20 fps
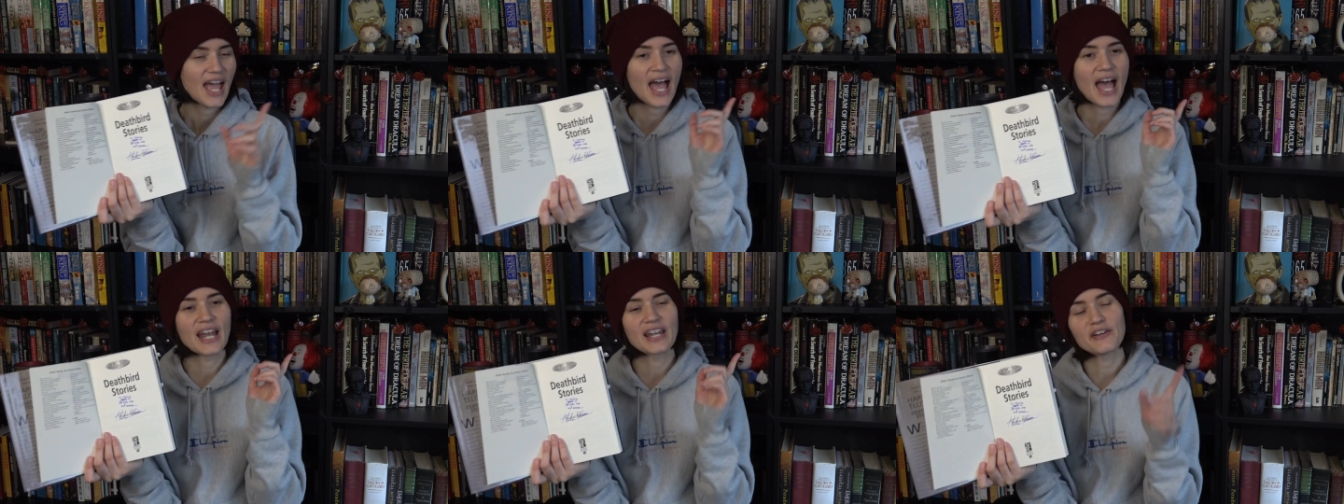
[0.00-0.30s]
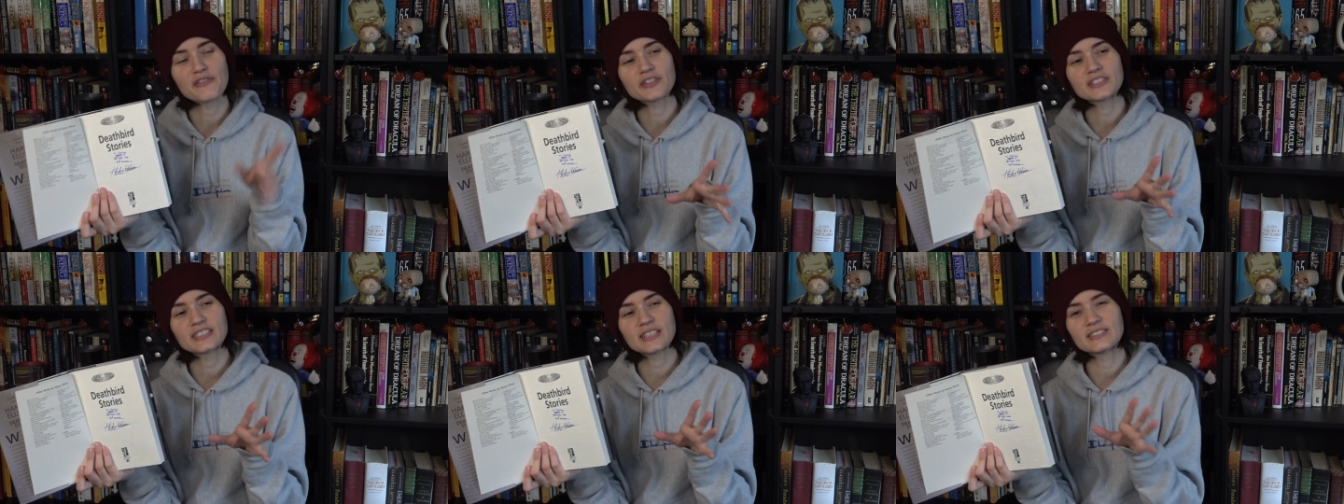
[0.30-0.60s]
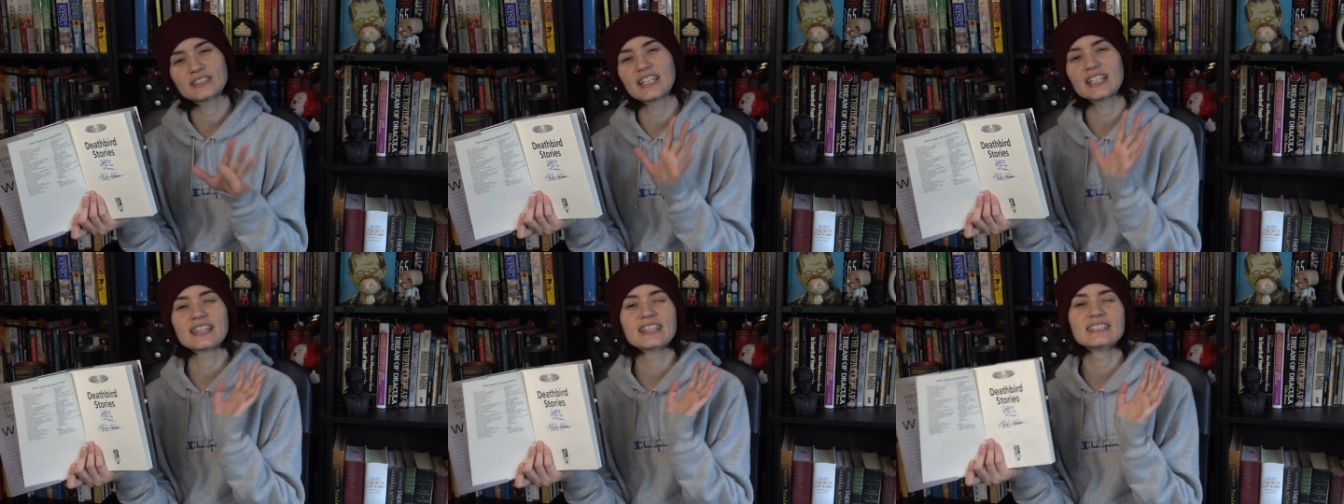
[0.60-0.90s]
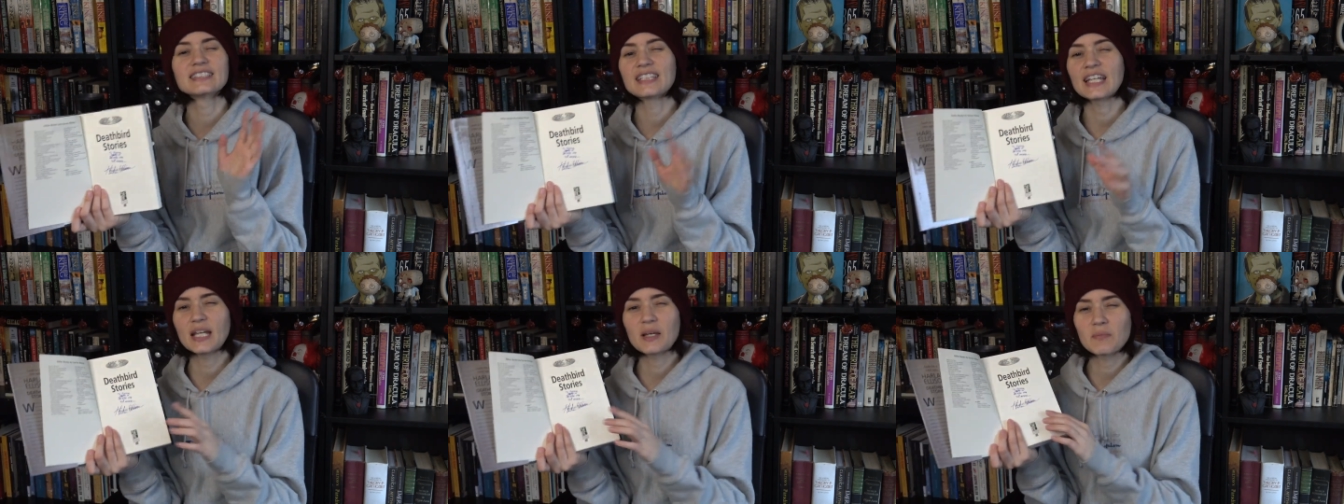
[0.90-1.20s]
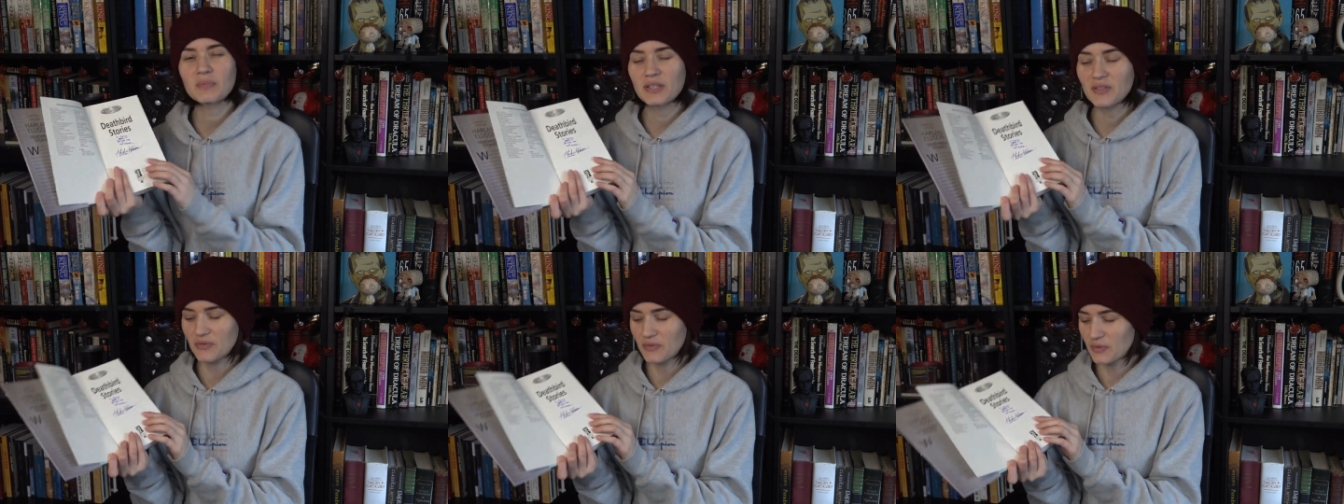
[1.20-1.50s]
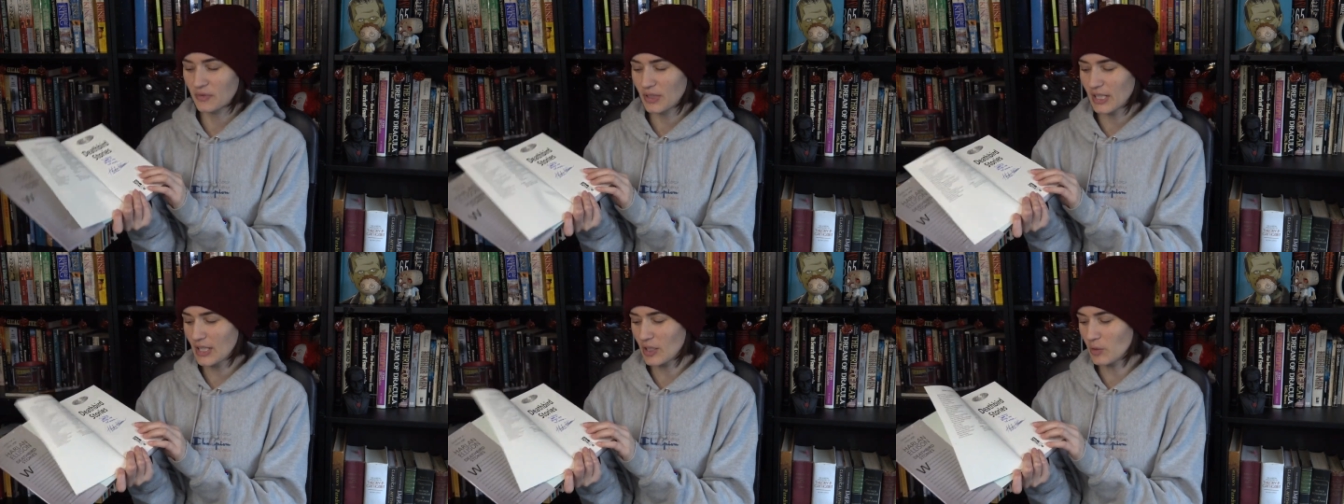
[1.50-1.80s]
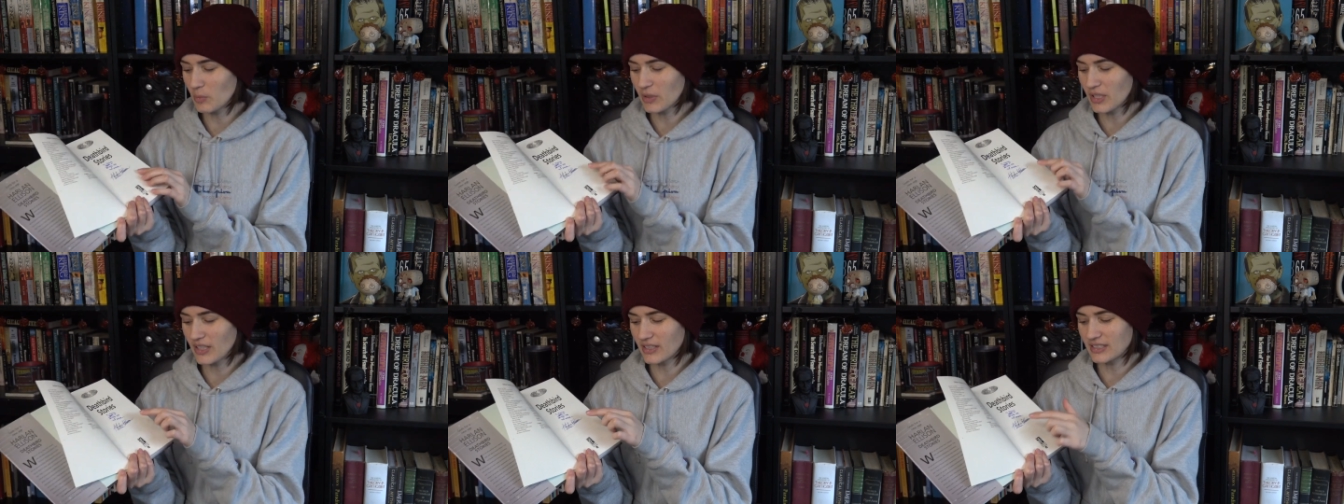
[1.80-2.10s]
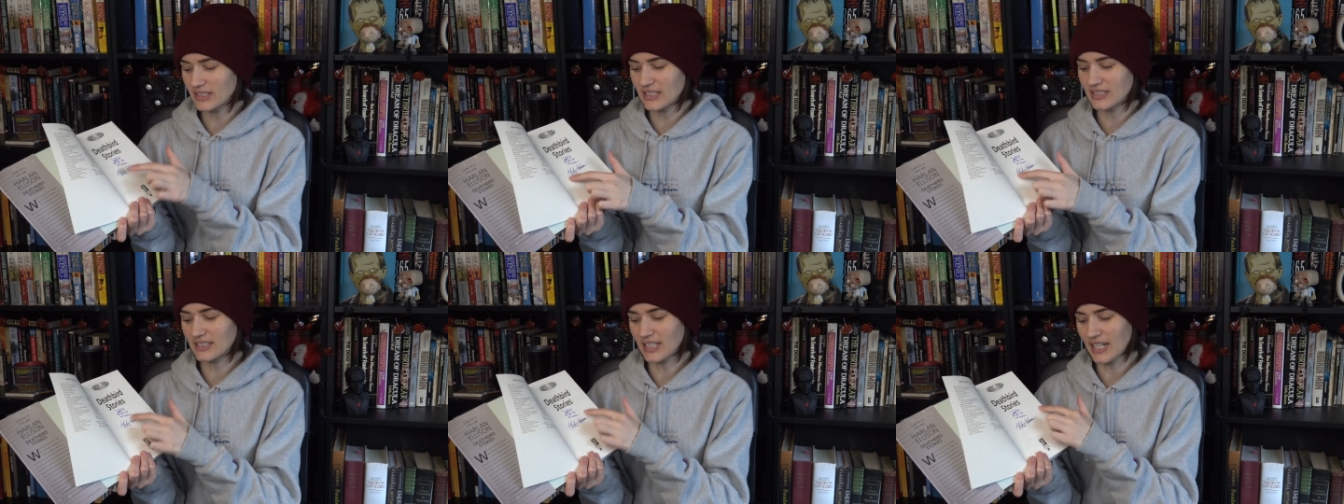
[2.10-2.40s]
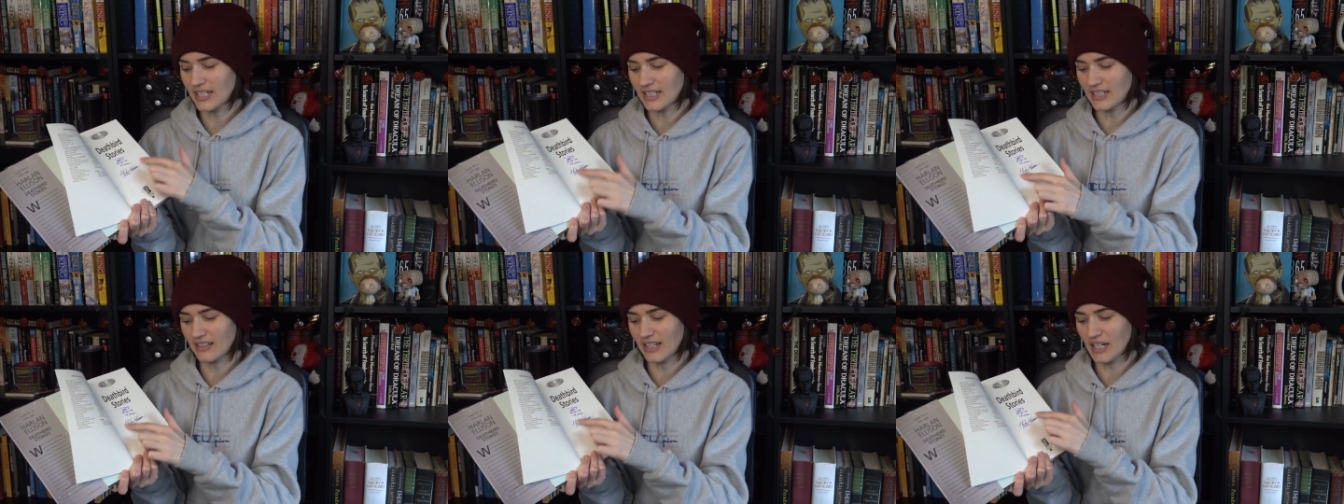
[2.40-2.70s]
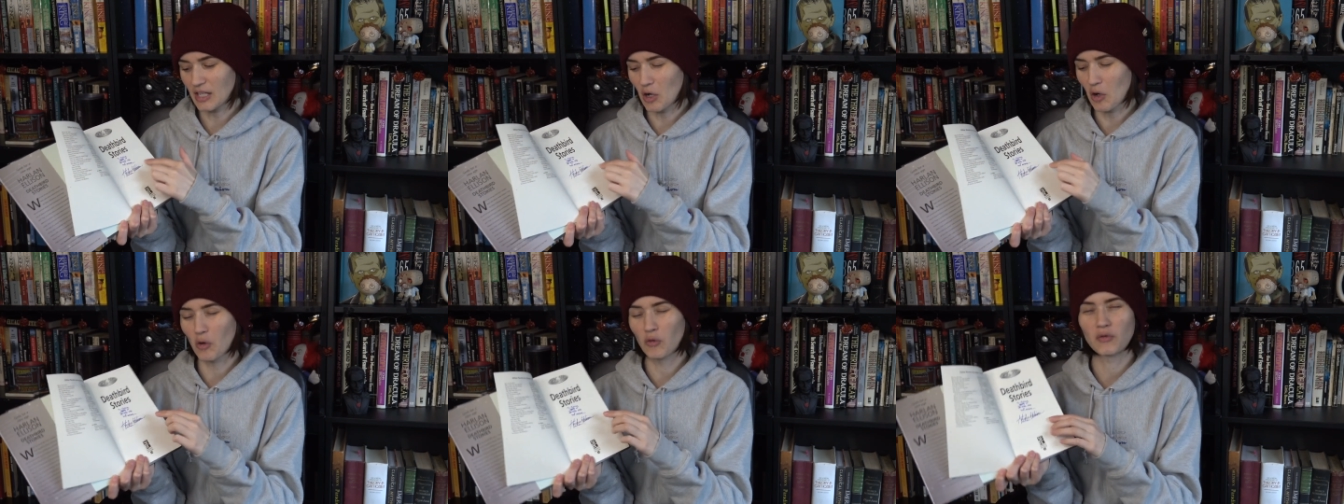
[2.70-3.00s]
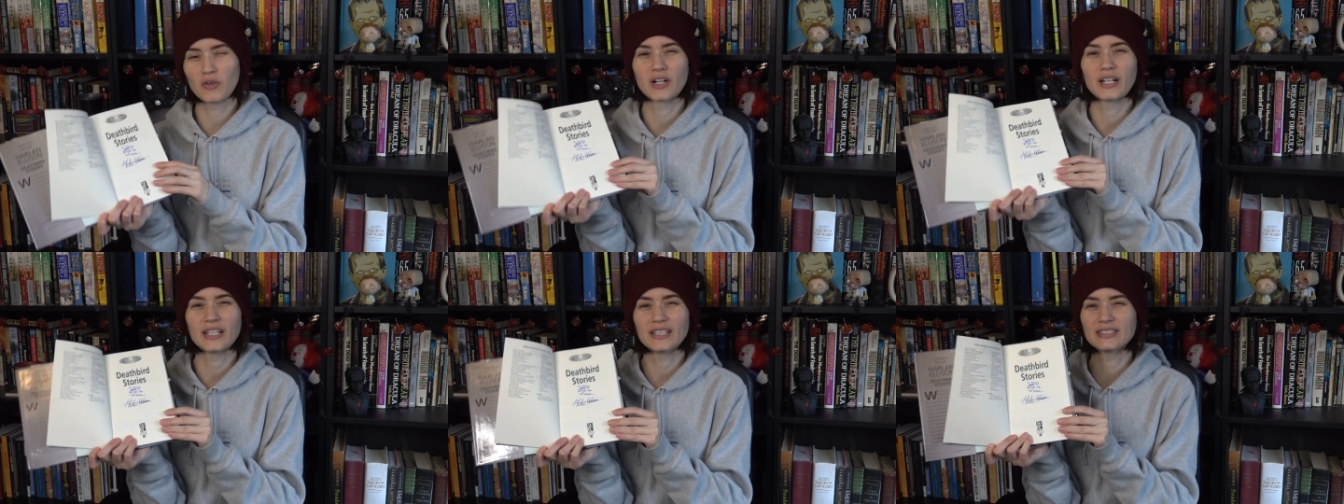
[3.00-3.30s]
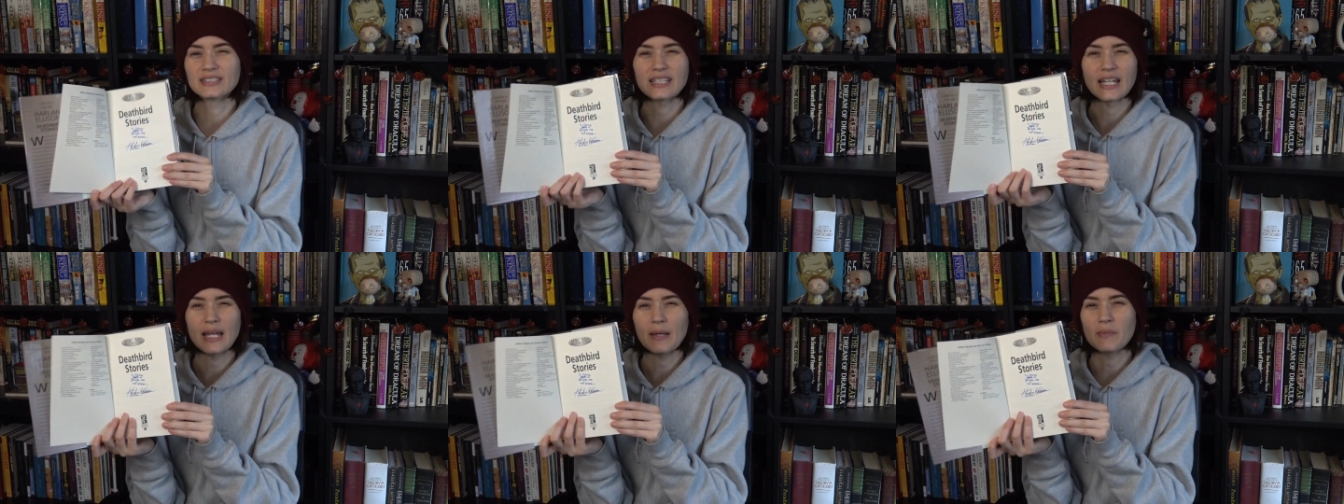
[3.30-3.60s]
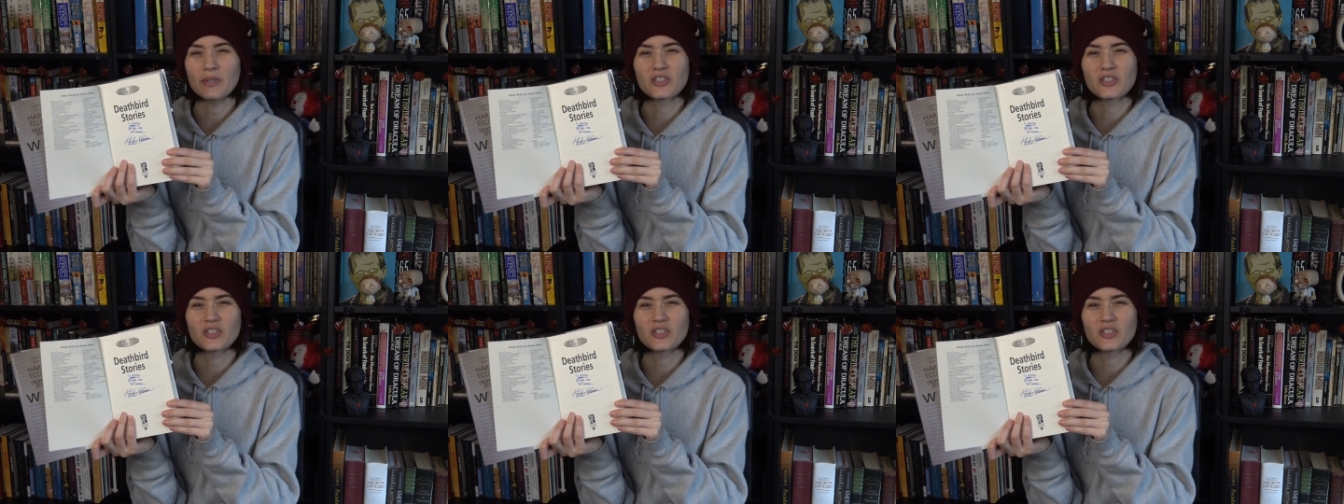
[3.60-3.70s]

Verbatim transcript: And at first I was like, this can't be real because he signed it like over his name.